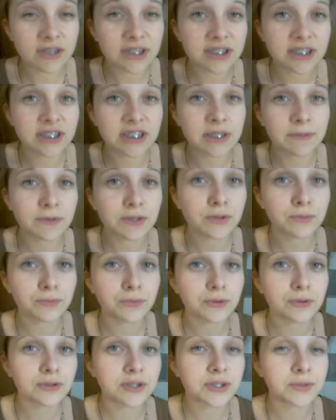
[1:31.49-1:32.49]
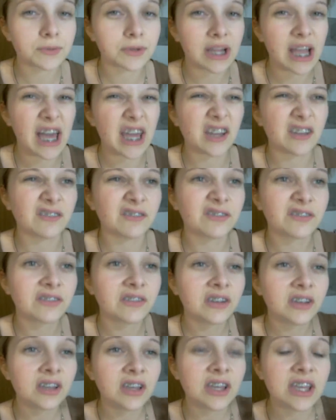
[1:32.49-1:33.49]
They said some of the roots were kind of
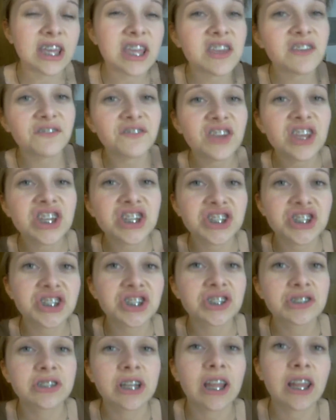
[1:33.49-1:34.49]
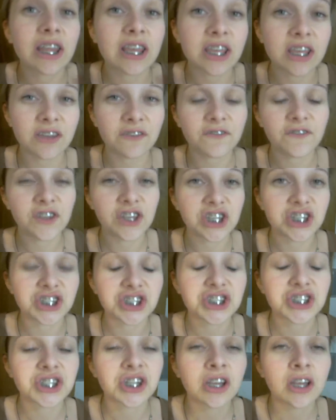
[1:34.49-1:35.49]
iffy-ish, not like
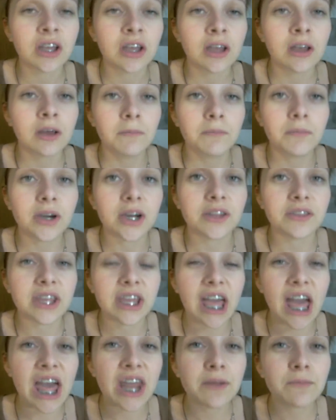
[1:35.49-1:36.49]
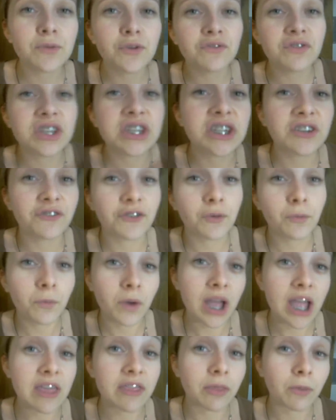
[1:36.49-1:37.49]
iffy-ish, but they kind of moved a different
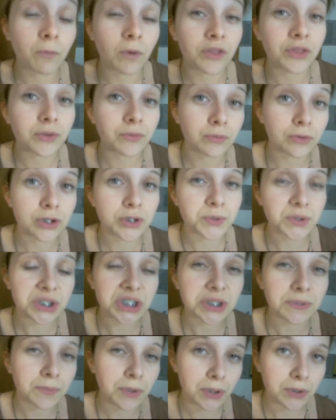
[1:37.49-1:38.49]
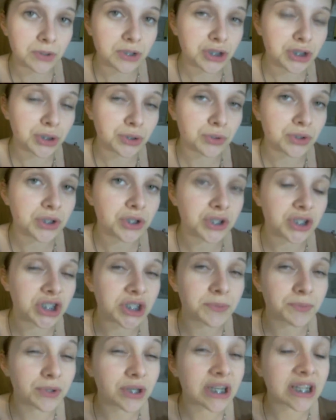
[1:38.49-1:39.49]
way than what the roots were supposed to, so the
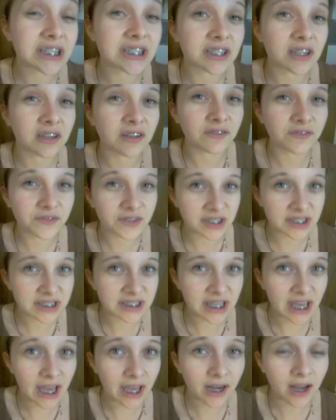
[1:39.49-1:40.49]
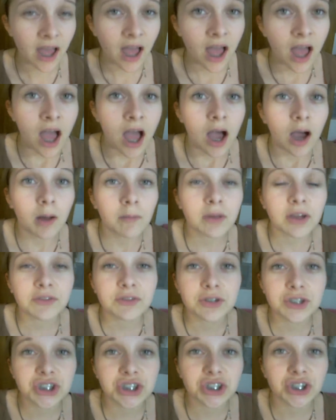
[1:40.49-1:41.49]
spring is going to fix that. I'm not
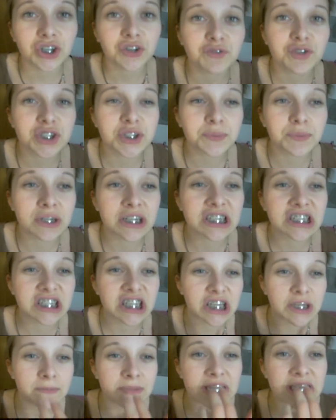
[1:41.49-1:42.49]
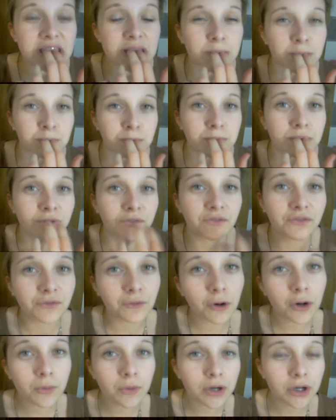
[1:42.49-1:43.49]
too sure if the spring is going to make them move
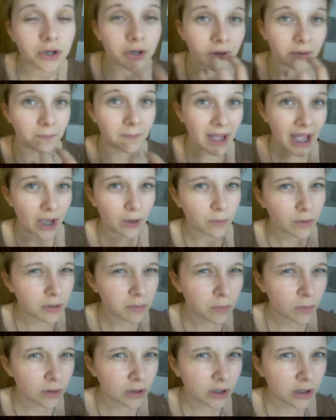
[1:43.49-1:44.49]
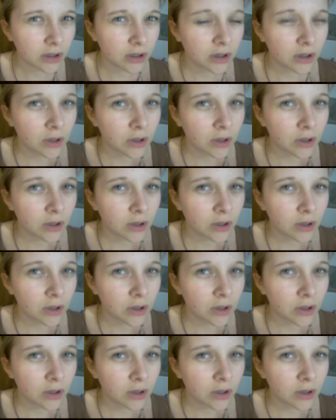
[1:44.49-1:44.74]
forward or backward more.